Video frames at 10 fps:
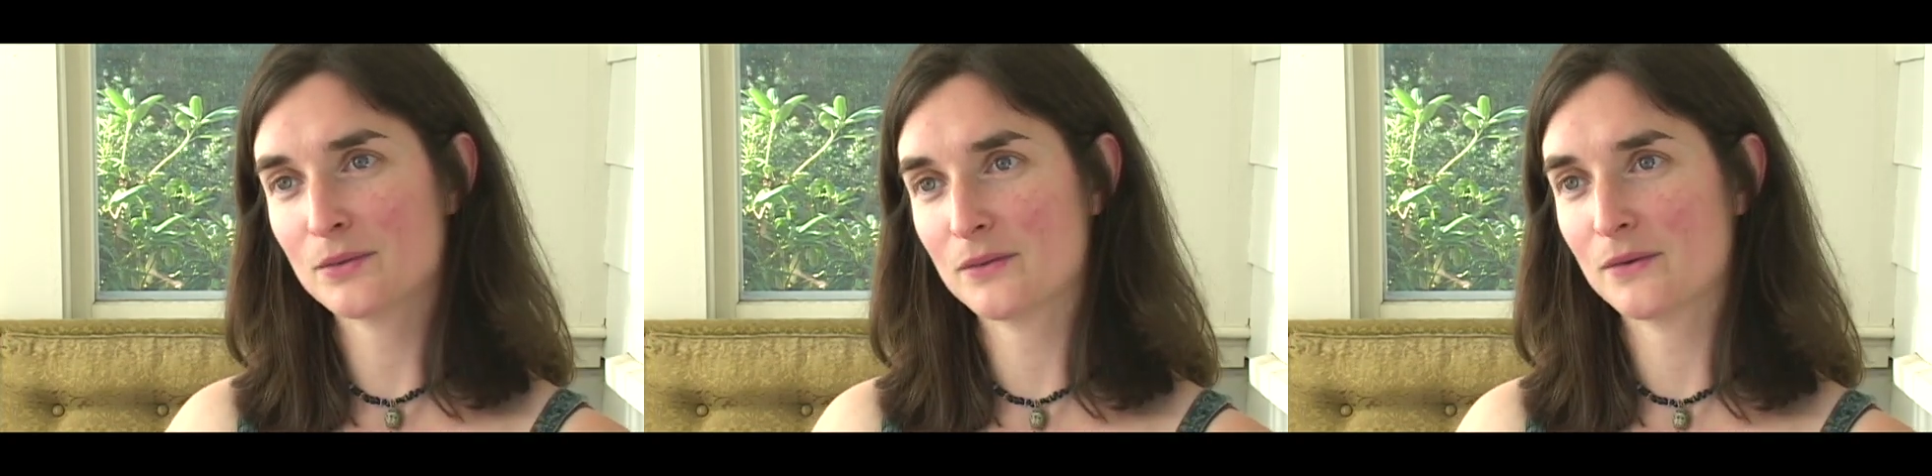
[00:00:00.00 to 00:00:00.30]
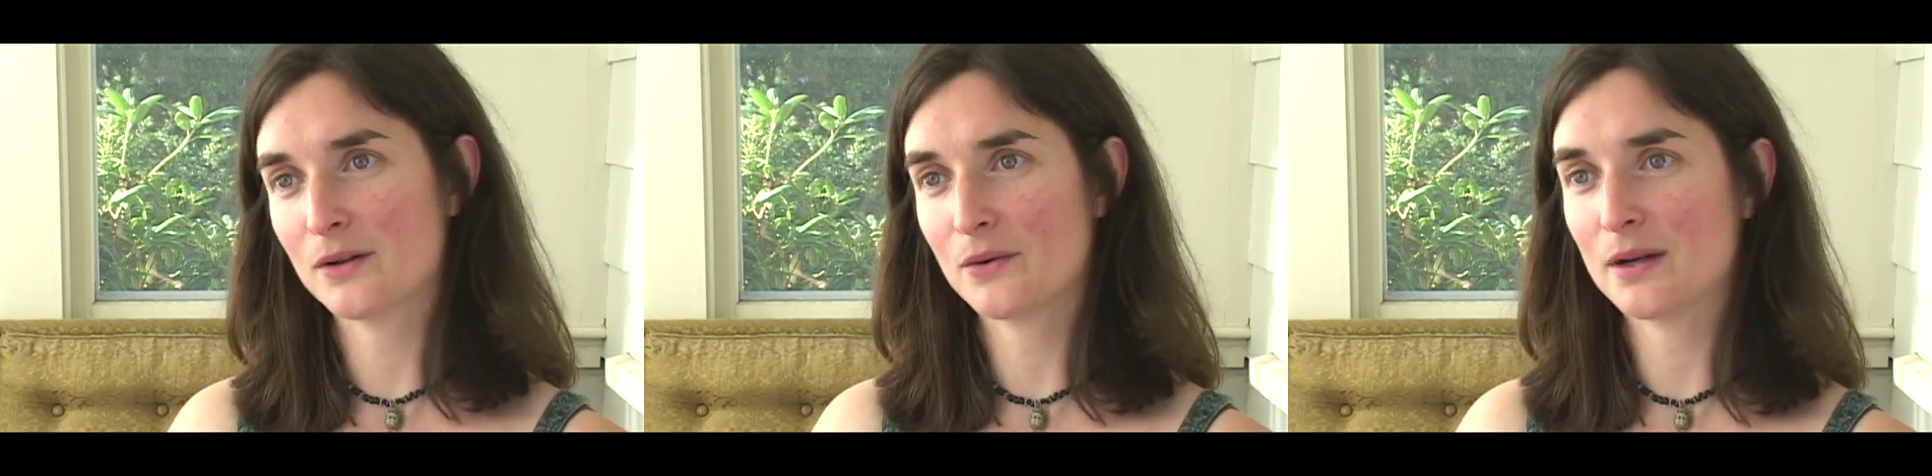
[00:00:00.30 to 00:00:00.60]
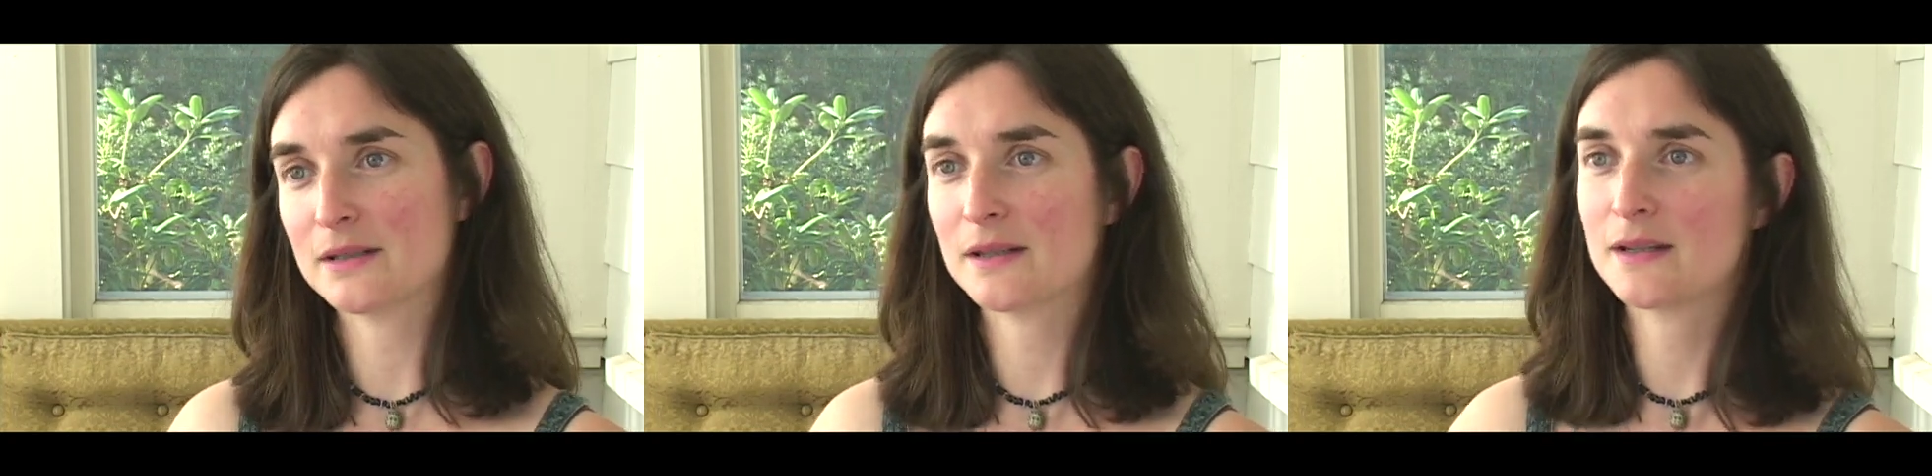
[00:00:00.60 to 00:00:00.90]
sort of, you know,
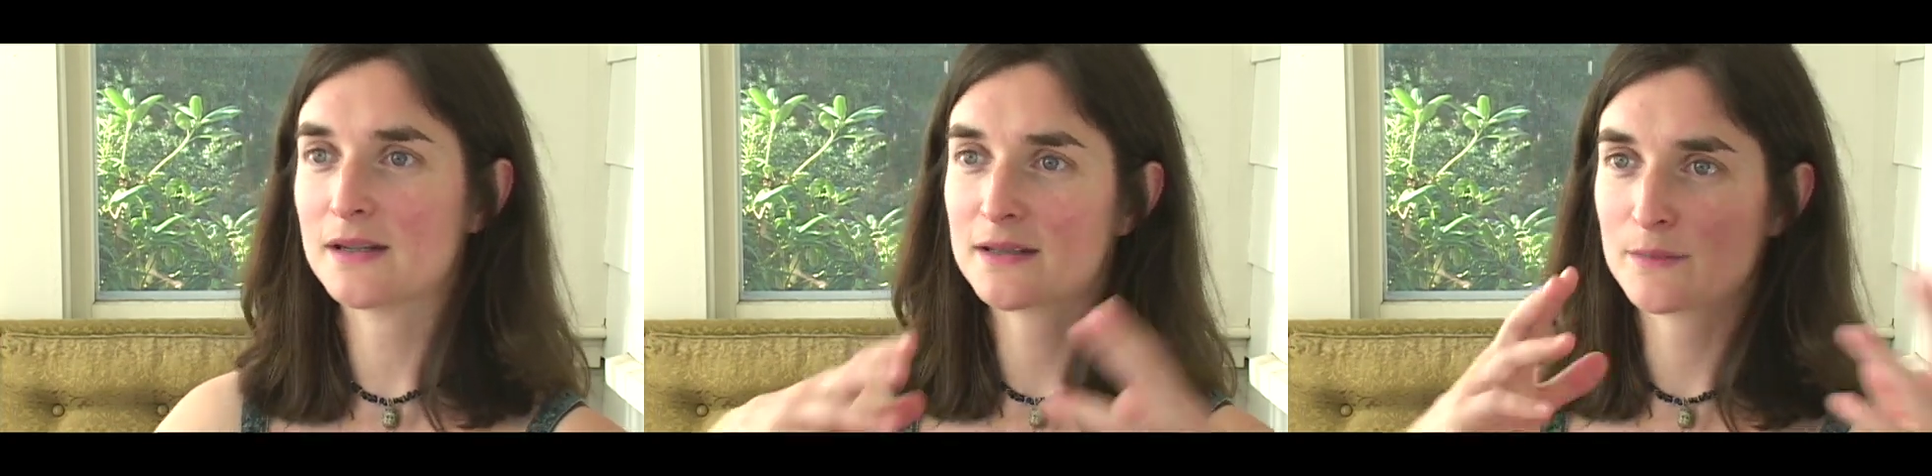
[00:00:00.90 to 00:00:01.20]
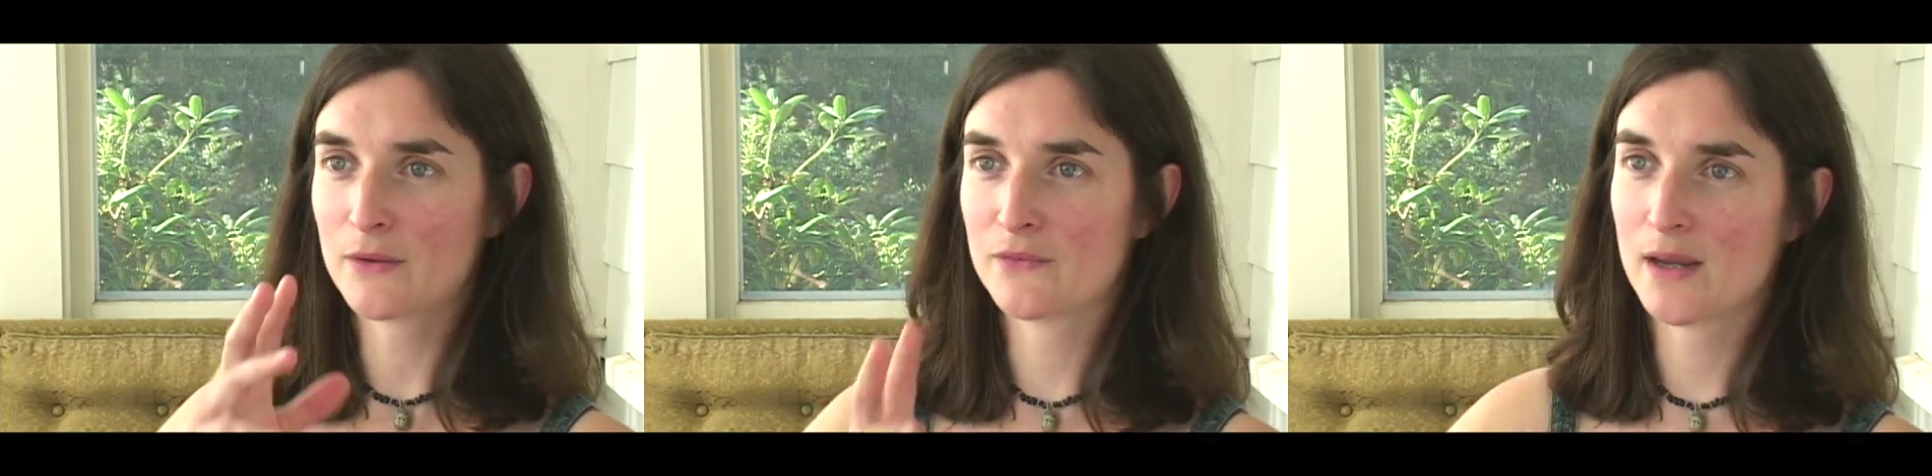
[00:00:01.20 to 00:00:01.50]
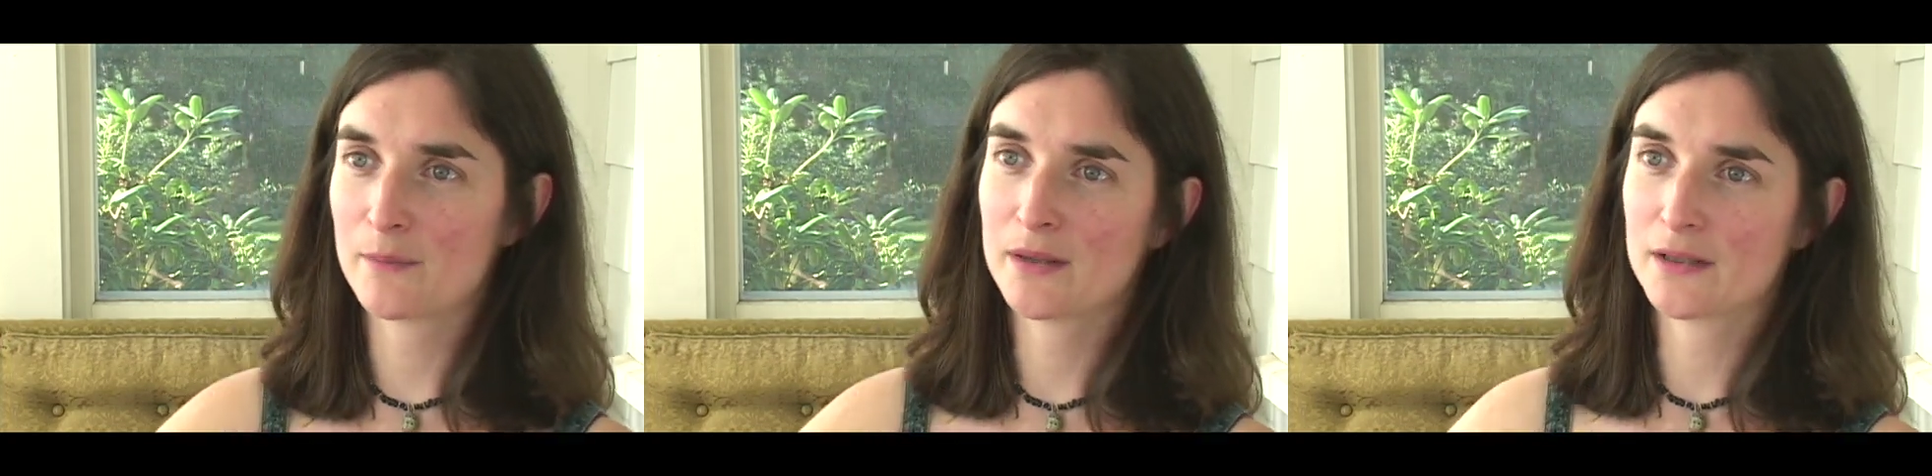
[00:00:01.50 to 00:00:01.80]
I did this and my
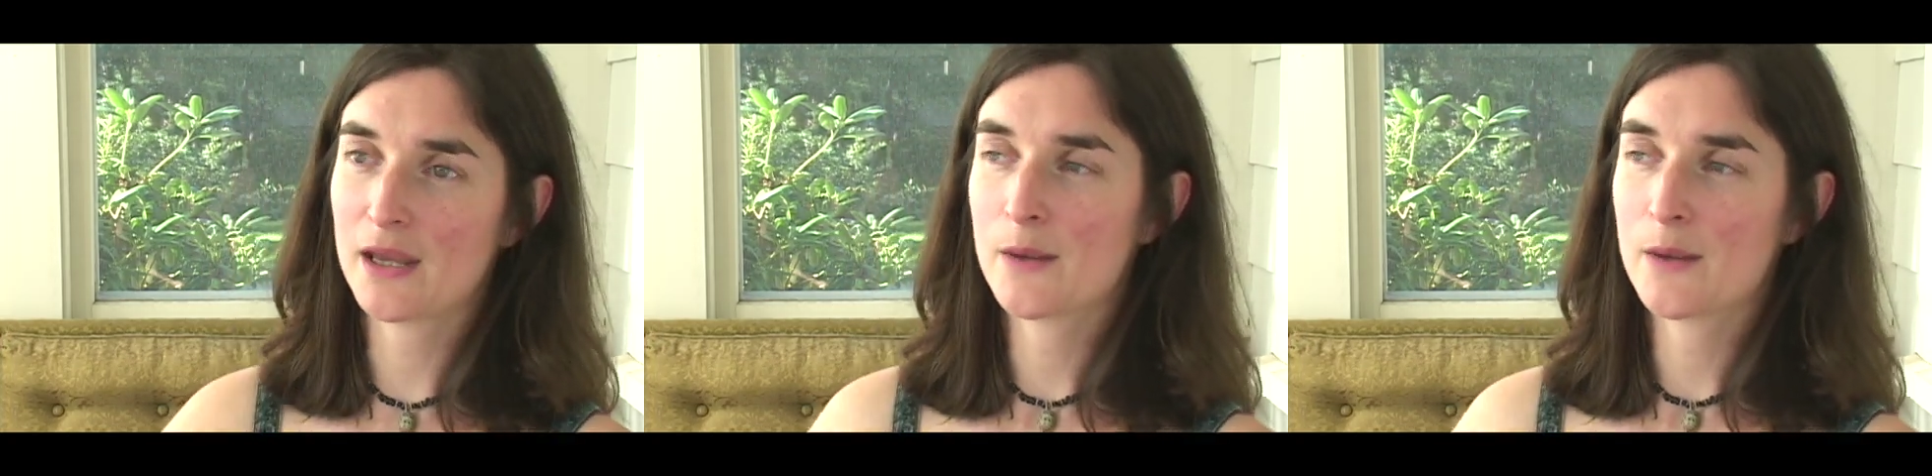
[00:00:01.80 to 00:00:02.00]
family,